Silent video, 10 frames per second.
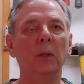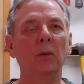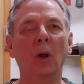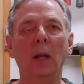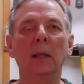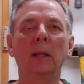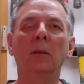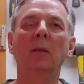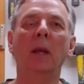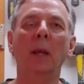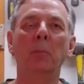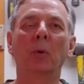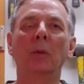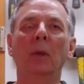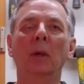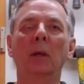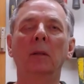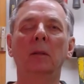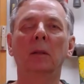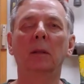We do not need to taper
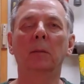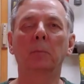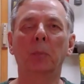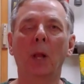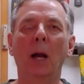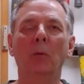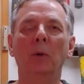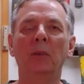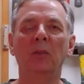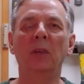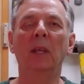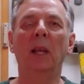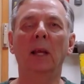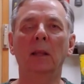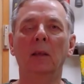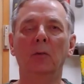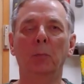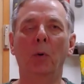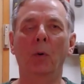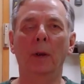the plywood seat at
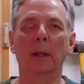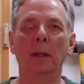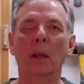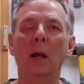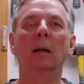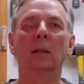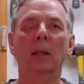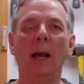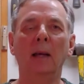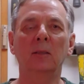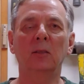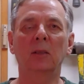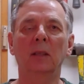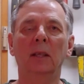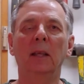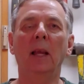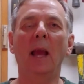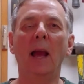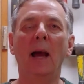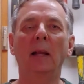this point.
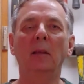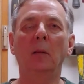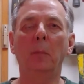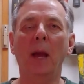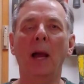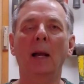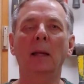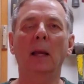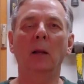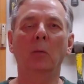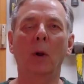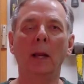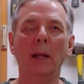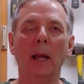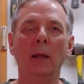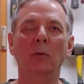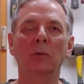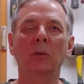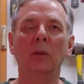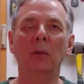Lastly, add the back at a right
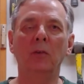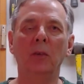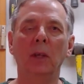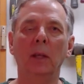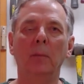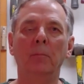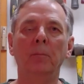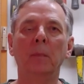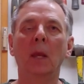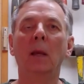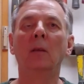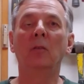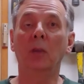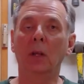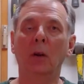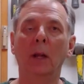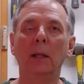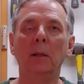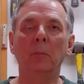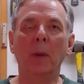angle to the seat. Sit
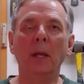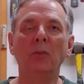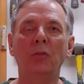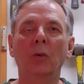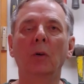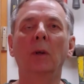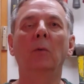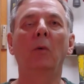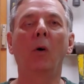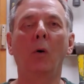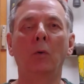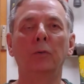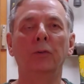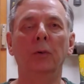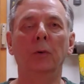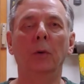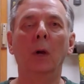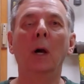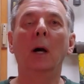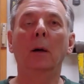on it and make sure it will hold you.
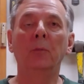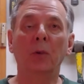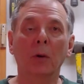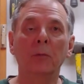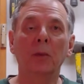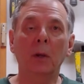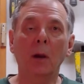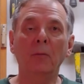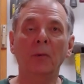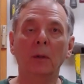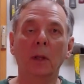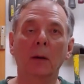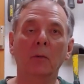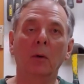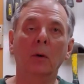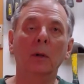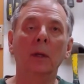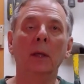Observe the comfort level.